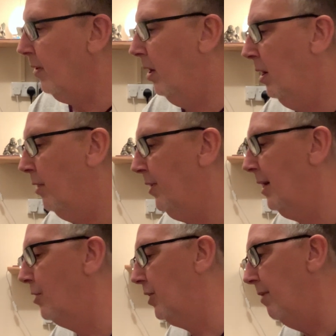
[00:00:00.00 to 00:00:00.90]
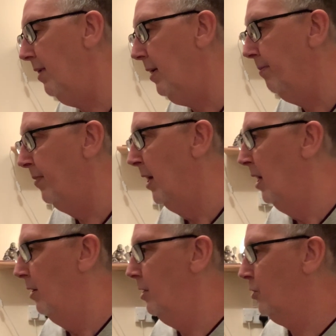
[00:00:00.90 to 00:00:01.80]
Thanksgiving.
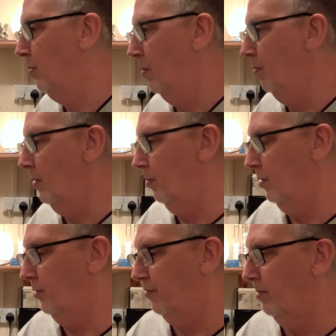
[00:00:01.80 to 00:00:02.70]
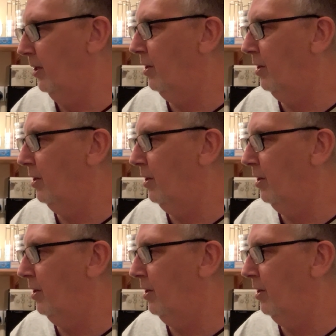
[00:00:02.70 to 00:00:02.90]
This one was from a